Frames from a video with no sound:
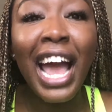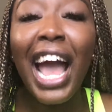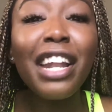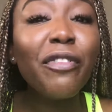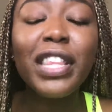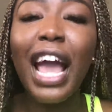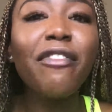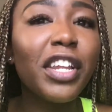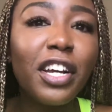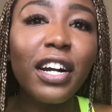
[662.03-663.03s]
I didn't really
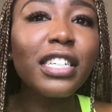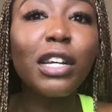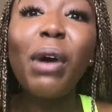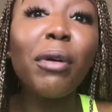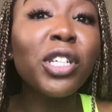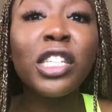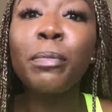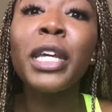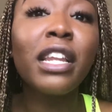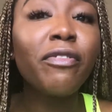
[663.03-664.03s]
have any courage. I was just
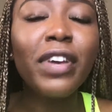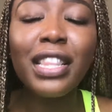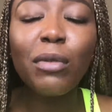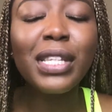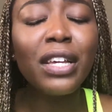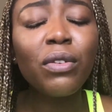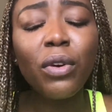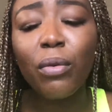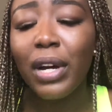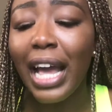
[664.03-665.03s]
speaking in faith. I was like, you
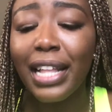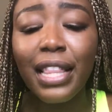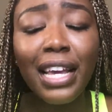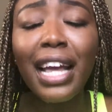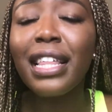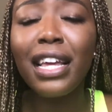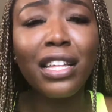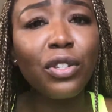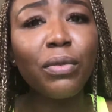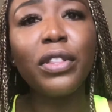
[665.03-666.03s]
know what? I think I
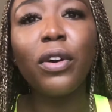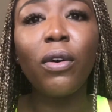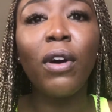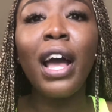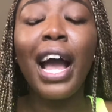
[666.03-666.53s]
can do it though.